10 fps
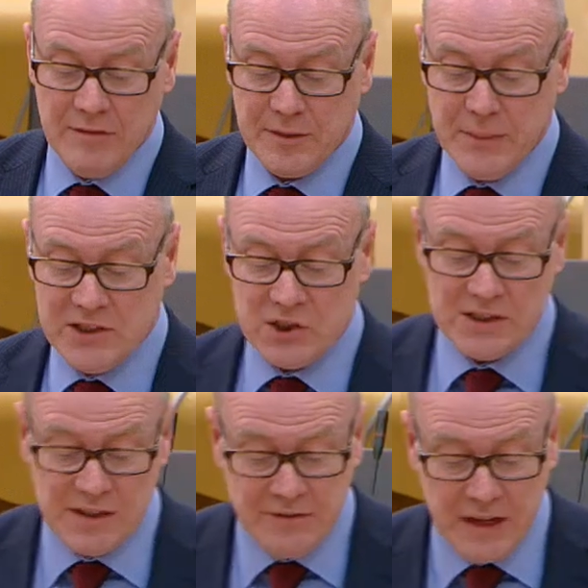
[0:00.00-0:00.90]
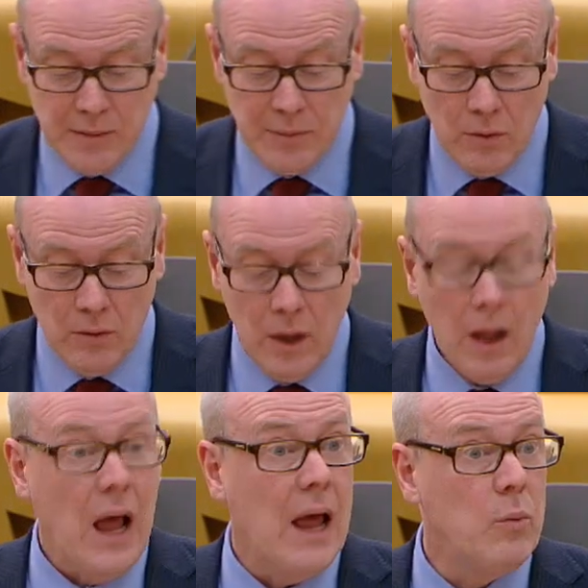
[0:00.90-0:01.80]
that information is available,
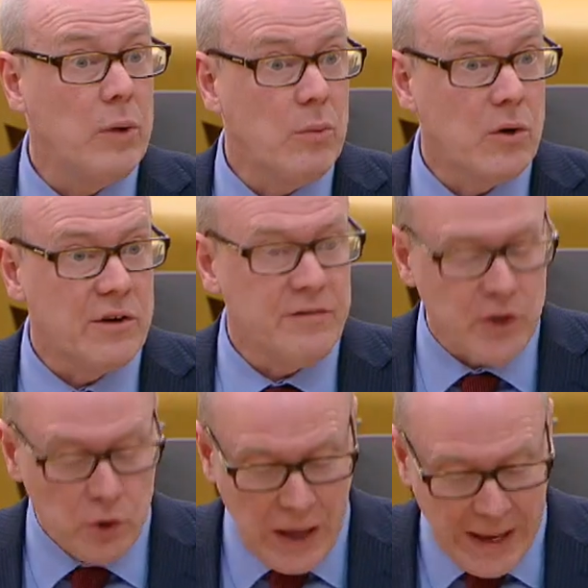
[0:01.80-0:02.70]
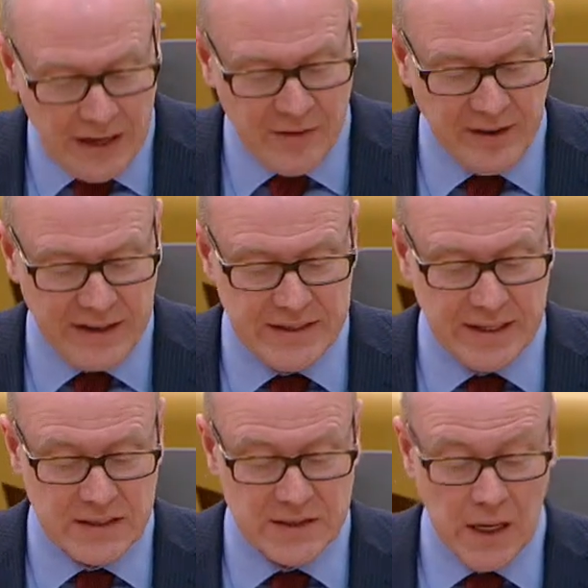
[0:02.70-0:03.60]
we will review any
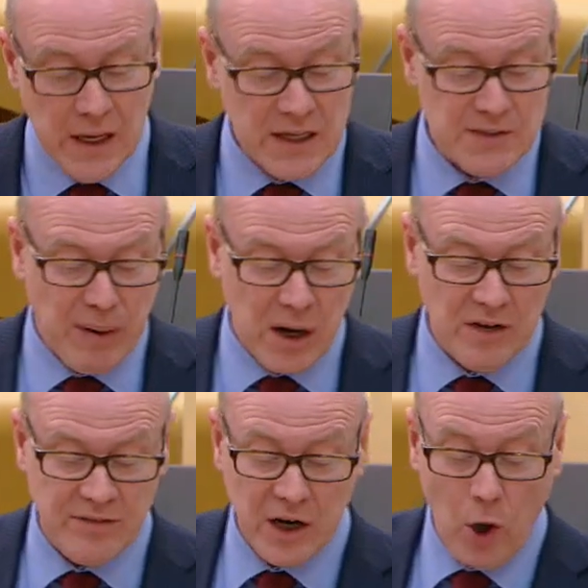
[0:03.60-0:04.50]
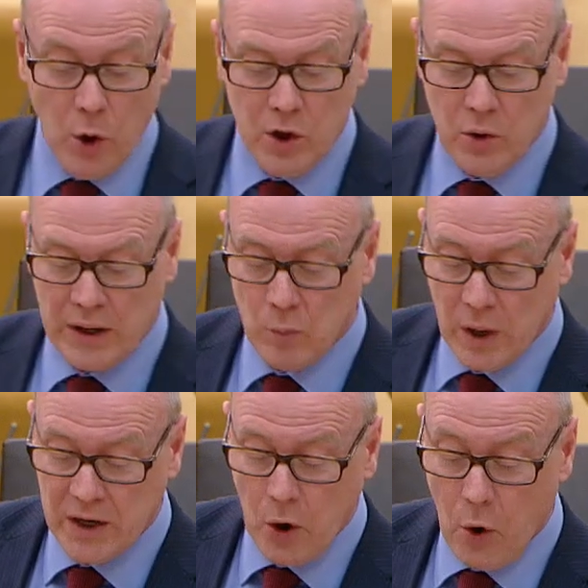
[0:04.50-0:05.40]
findings as part of our
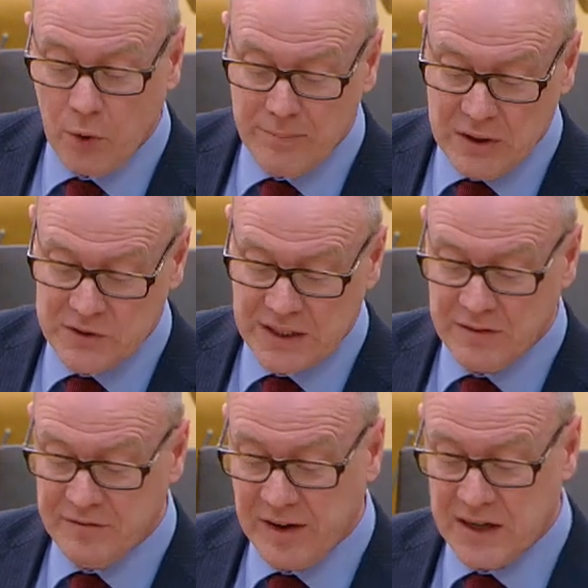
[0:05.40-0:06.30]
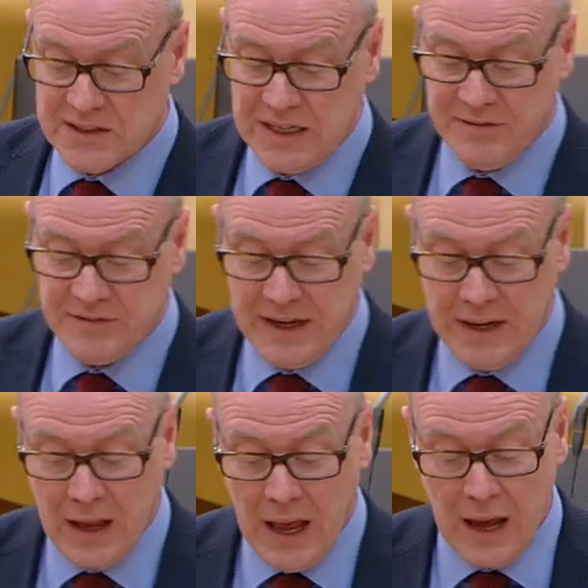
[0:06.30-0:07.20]
ongoing work on building and fire safety